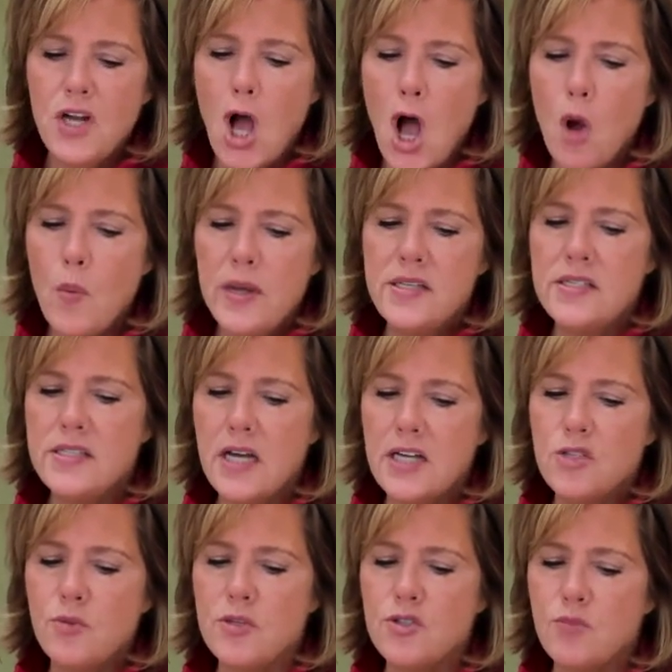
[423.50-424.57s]
always
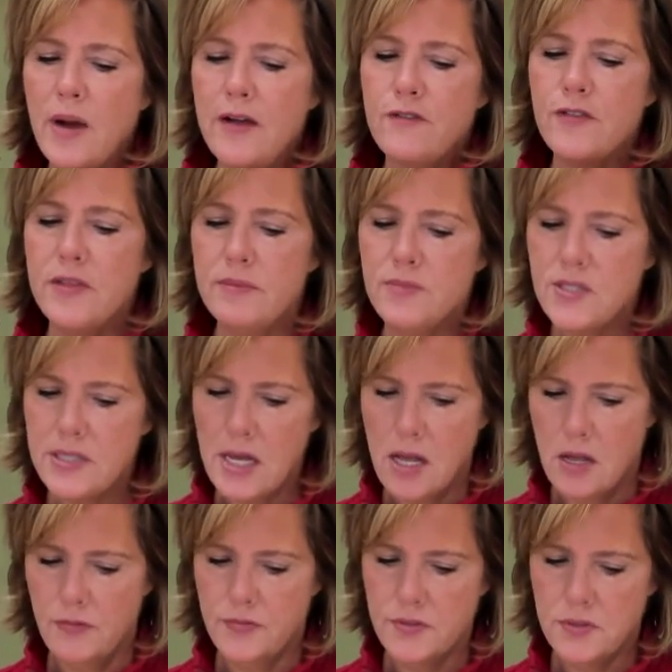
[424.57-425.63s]
does what's right for
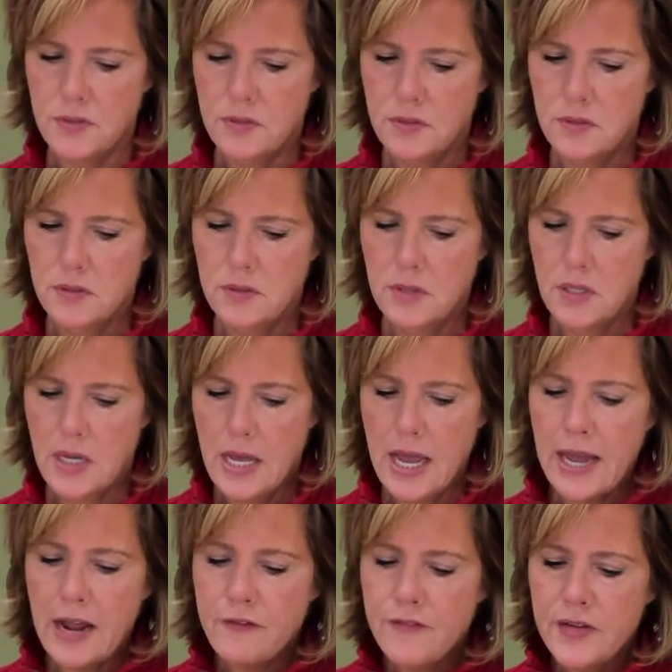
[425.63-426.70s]
themselves.
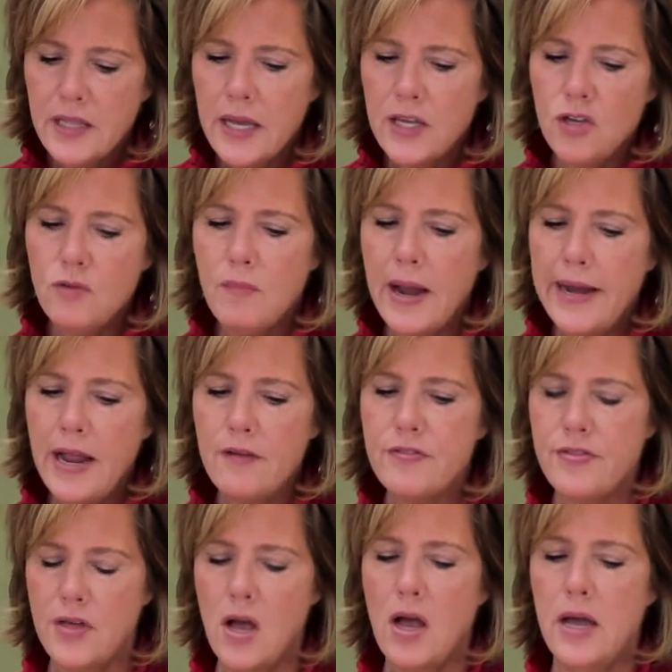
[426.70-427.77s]
And I feel like you might
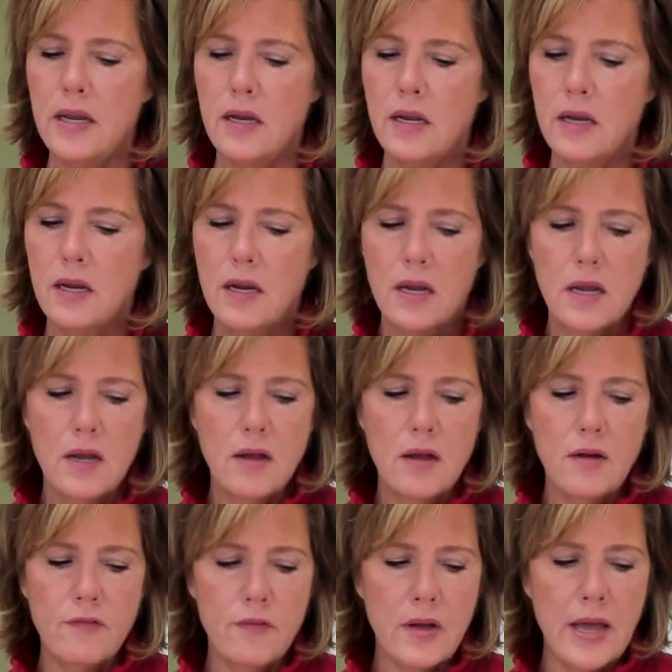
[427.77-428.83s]
have thought
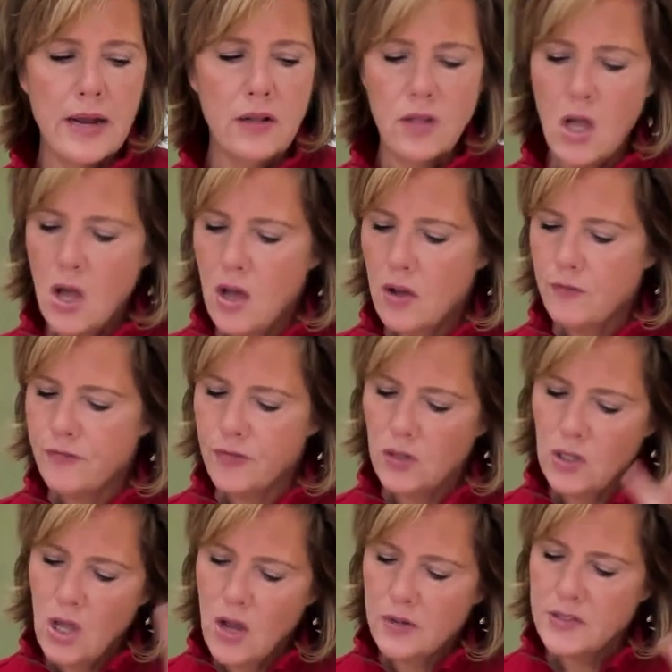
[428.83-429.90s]
for a
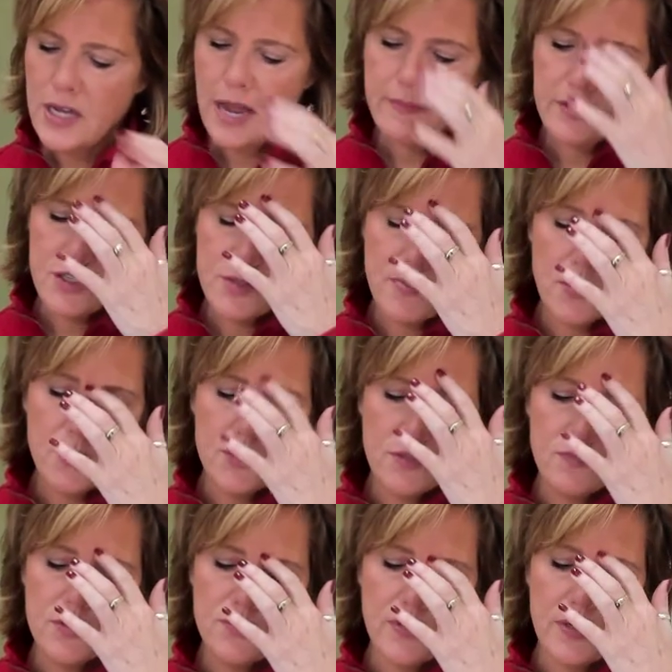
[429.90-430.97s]
long time this
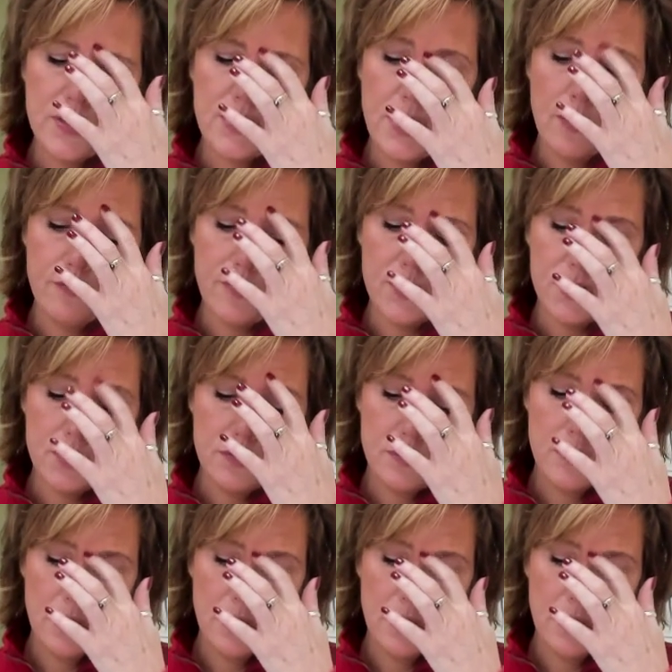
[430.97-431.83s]
person was very selfish,